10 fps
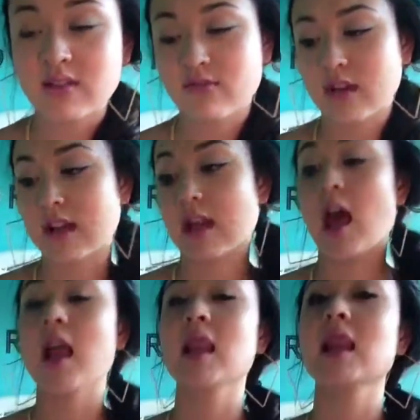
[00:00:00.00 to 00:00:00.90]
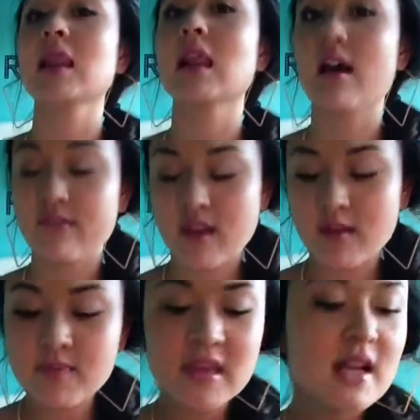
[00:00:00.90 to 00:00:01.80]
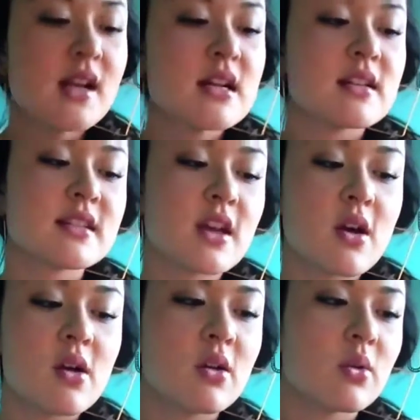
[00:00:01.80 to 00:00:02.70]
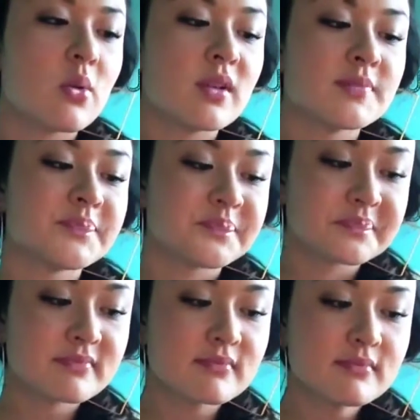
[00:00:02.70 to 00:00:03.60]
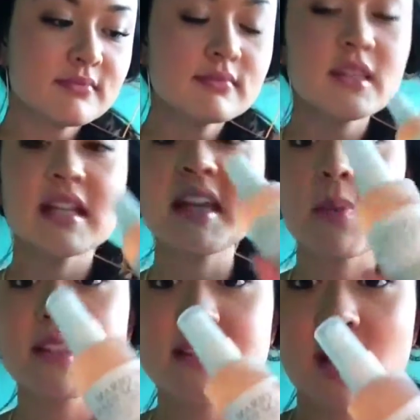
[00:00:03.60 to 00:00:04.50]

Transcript: I freaking love him. So, yeah, but this